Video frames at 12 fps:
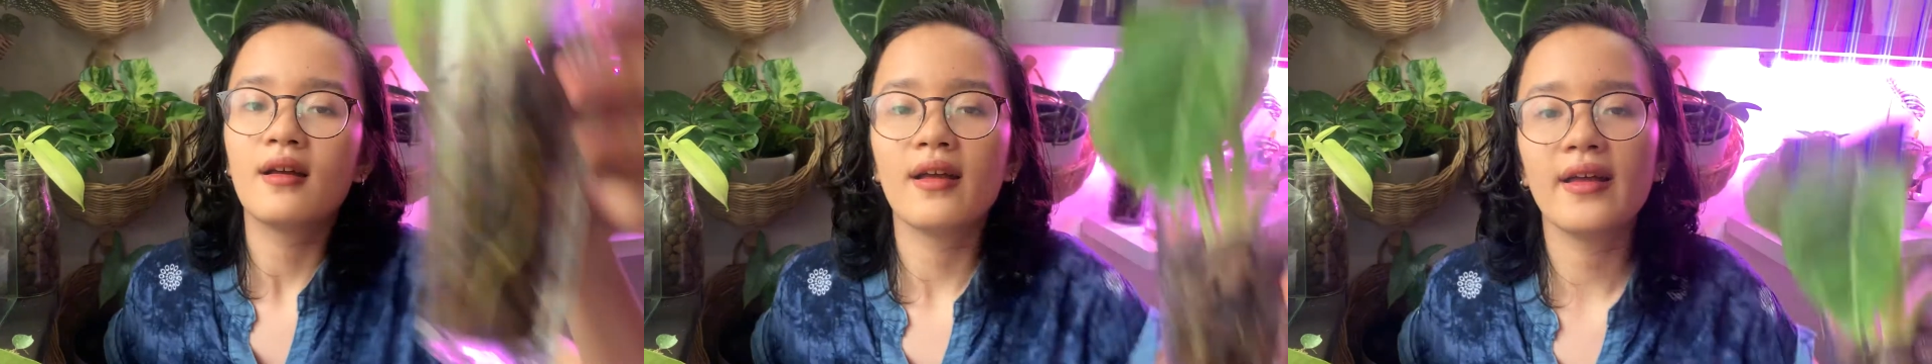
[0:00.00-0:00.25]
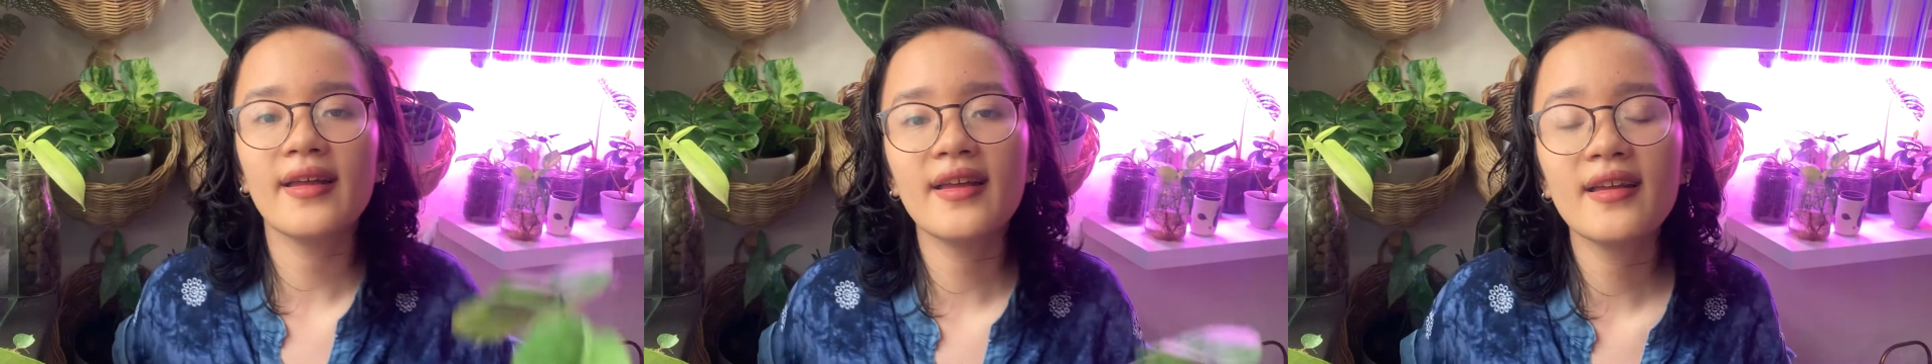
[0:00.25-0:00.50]

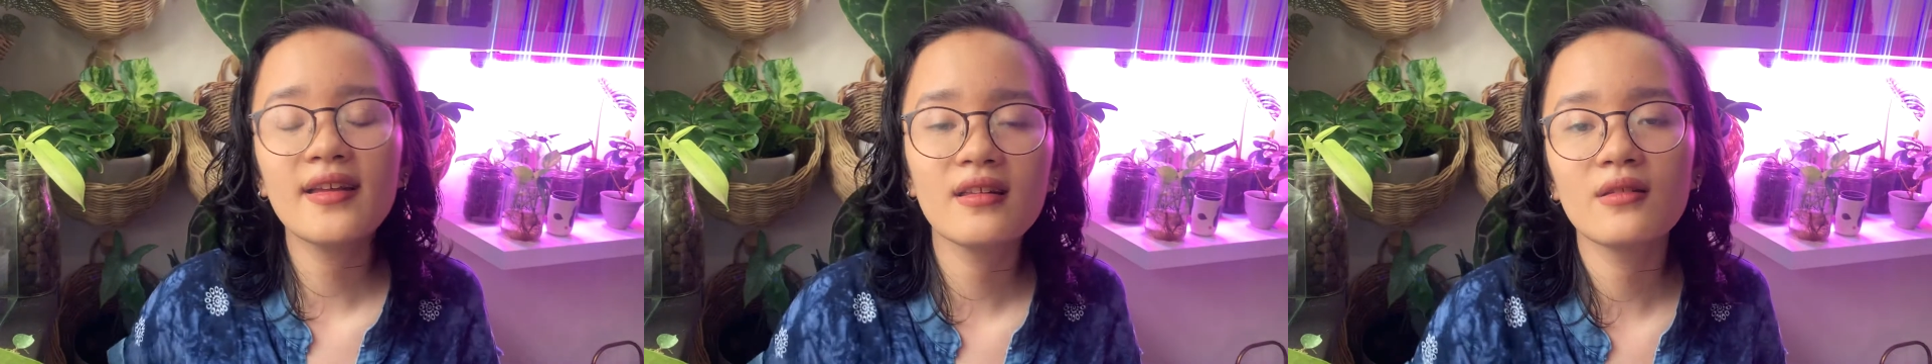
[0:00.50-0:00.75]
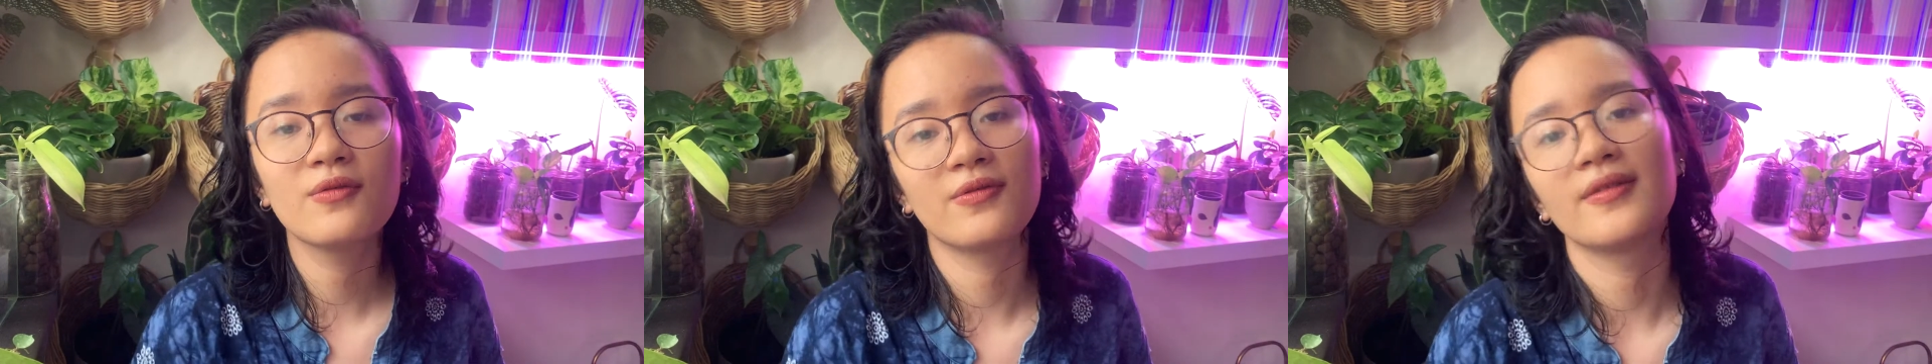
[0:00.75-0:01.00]

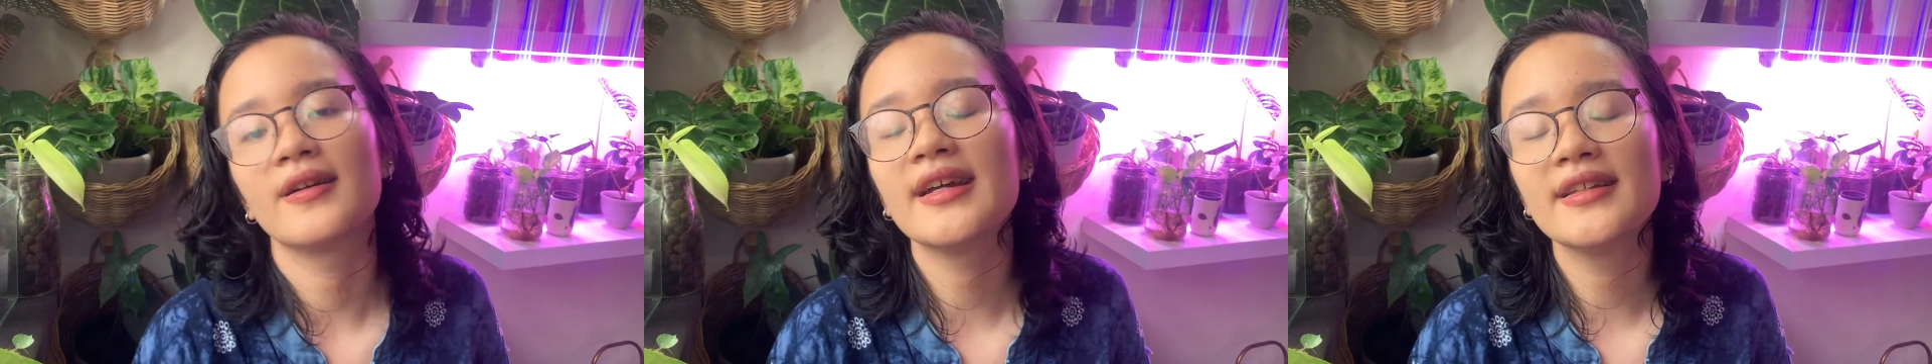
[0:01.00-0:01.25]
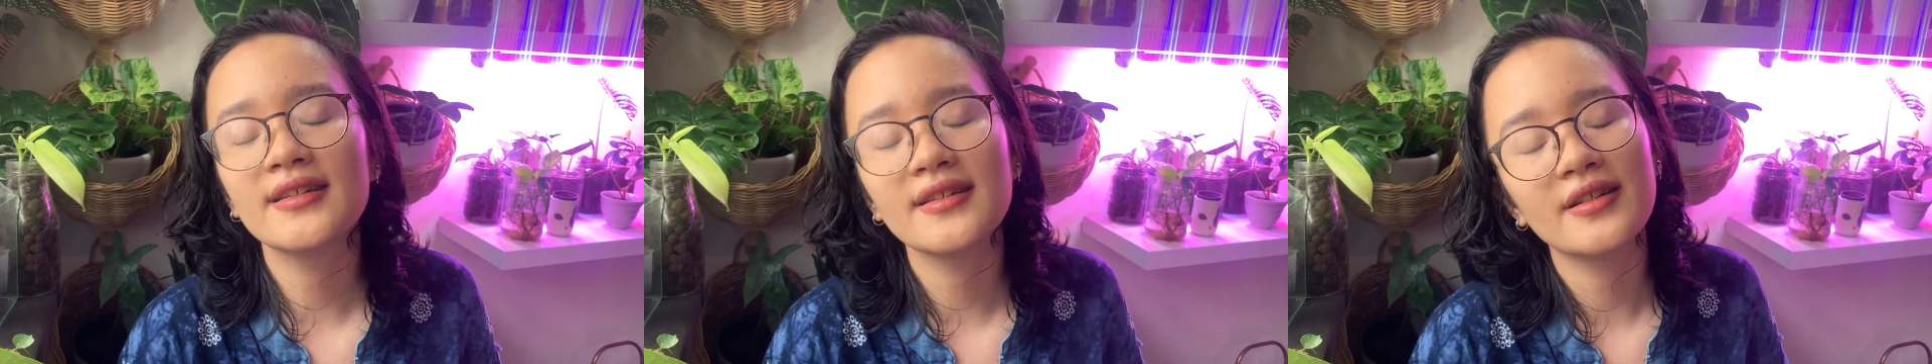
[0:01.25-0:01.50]
And
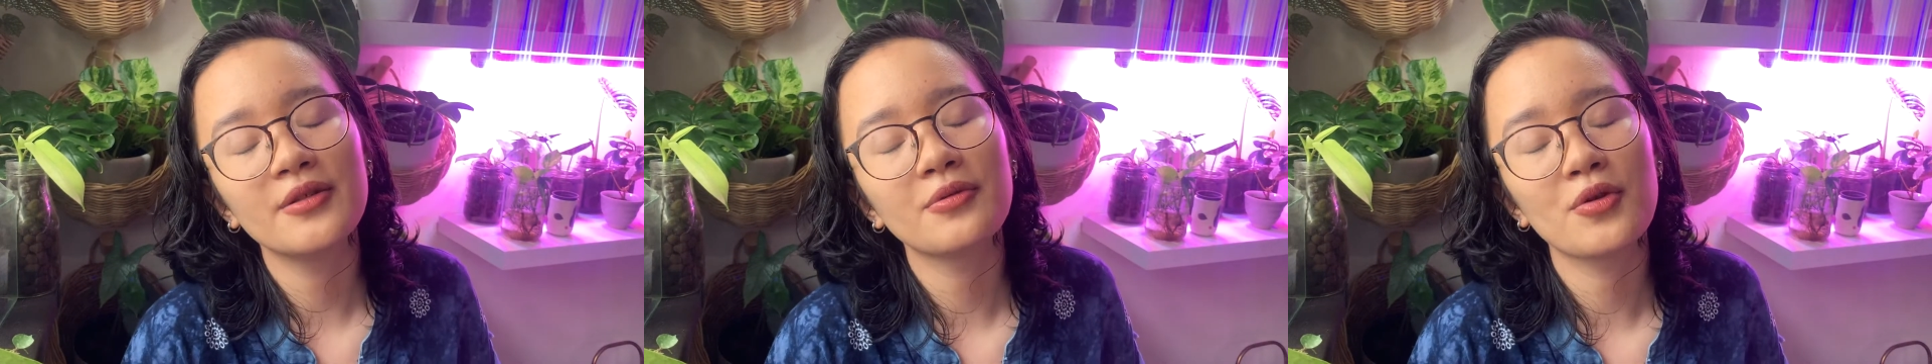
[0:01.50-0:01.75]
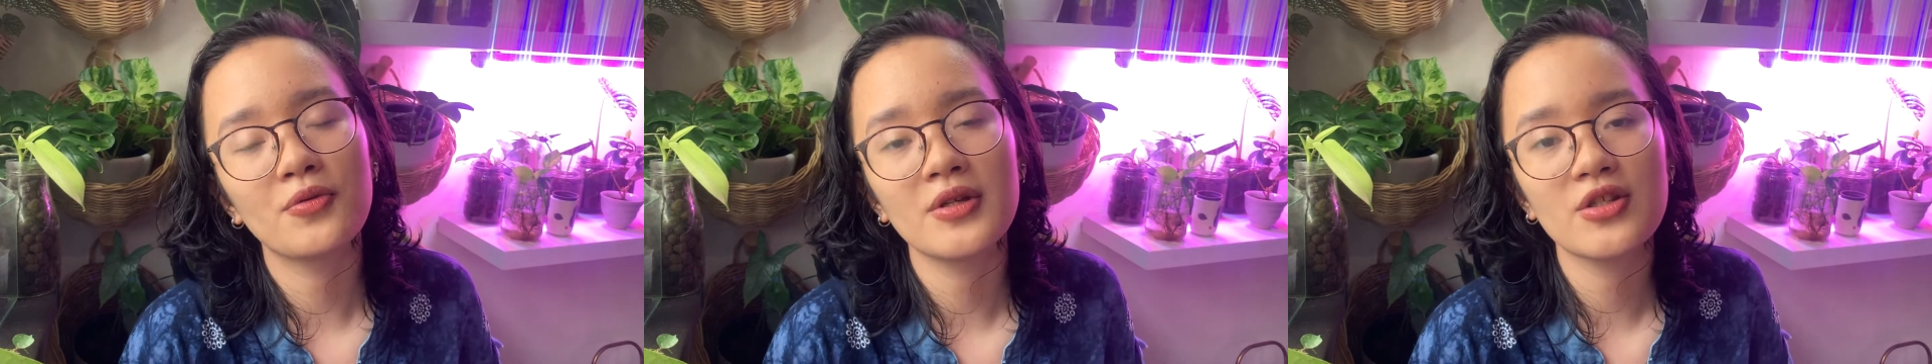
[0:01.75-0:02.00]
finally,
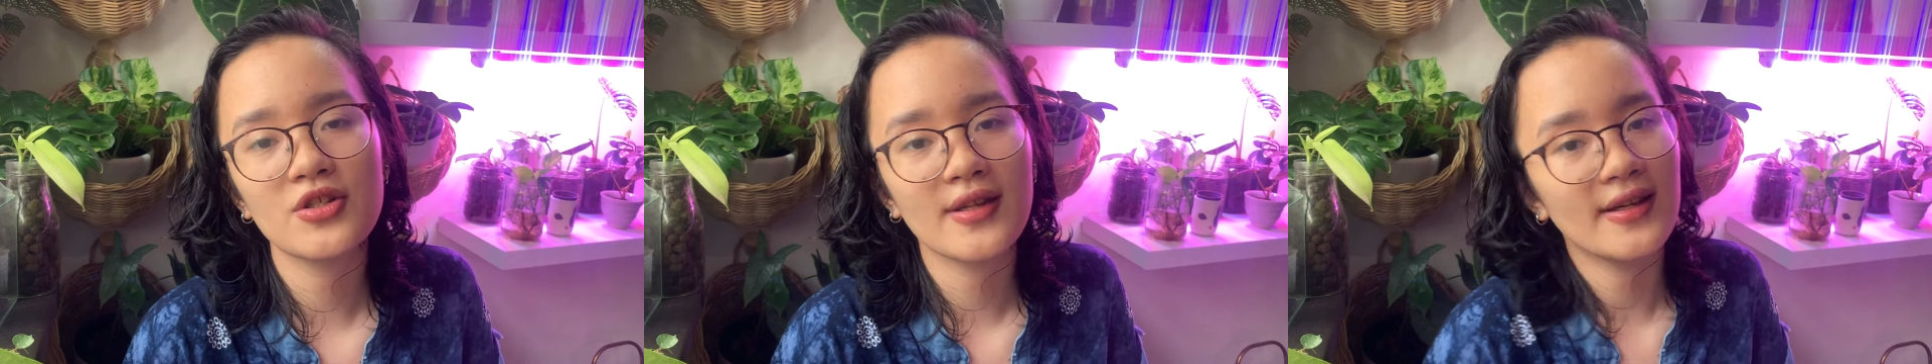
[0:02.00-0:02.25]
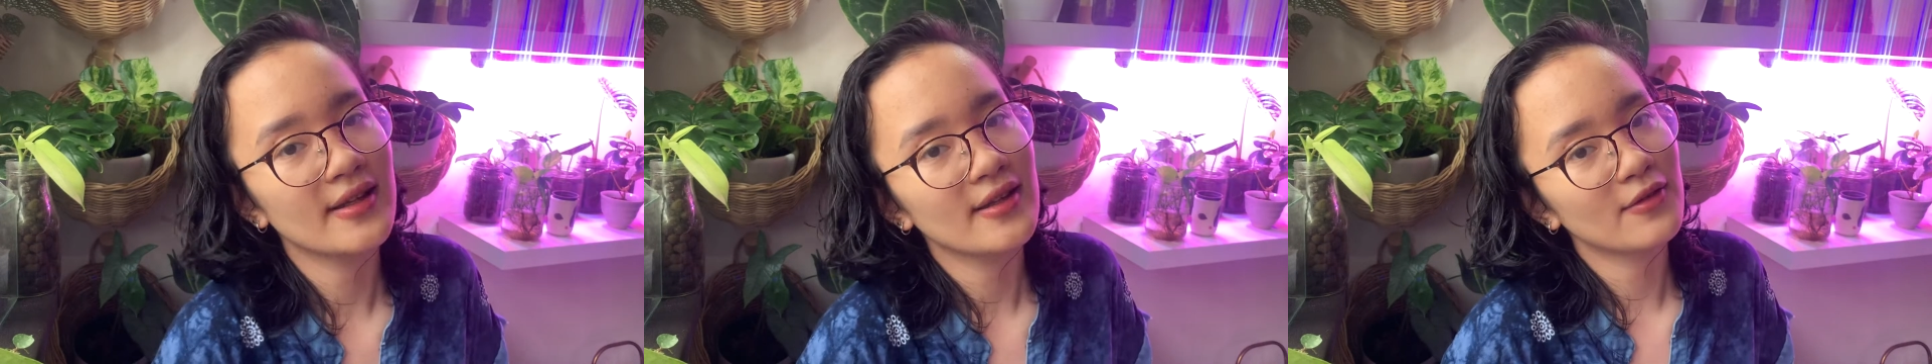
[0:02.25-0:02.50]
we reached
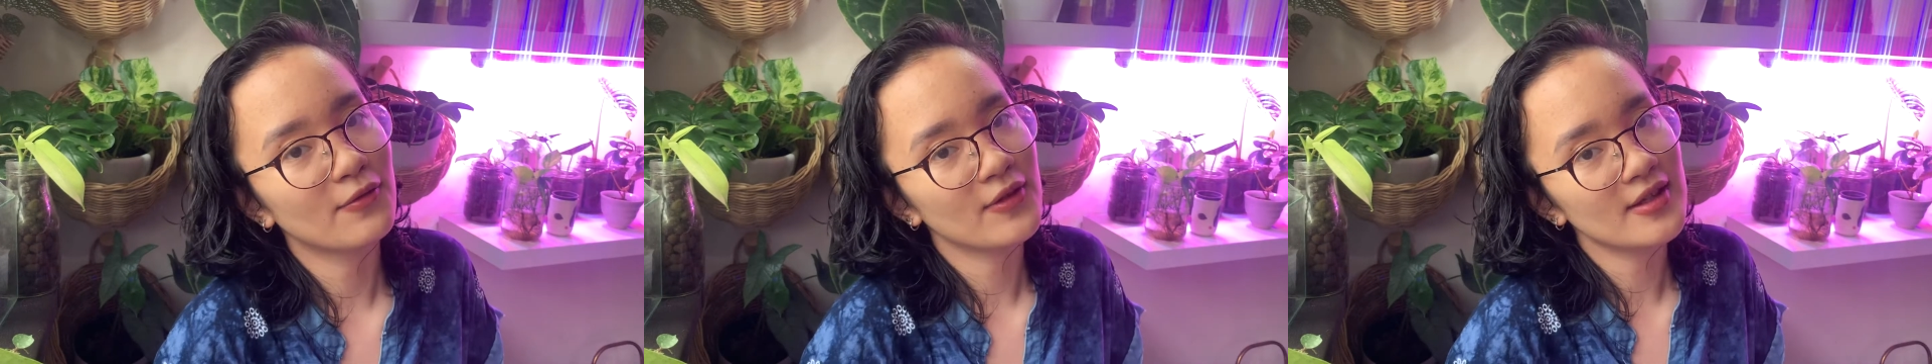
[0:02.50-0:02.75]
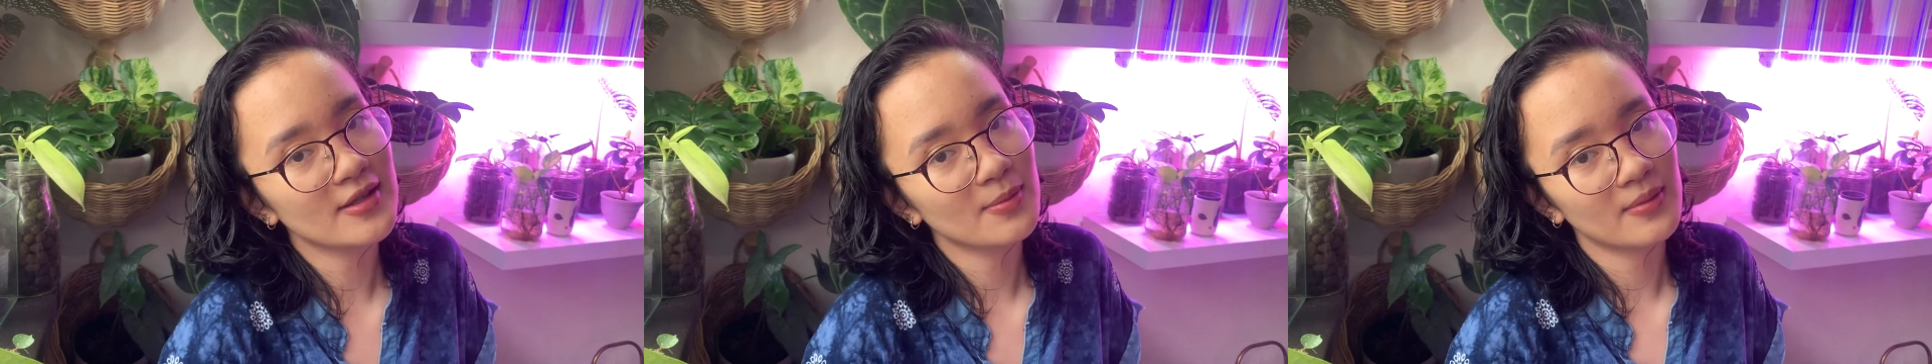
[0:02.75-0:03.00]
the end of
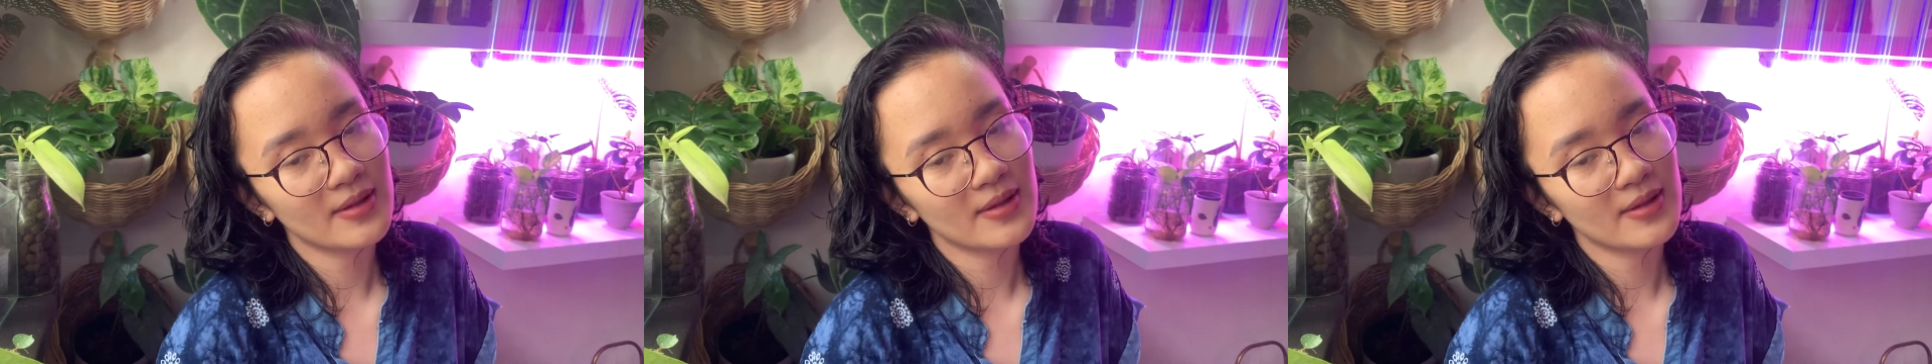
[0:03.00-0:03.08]
this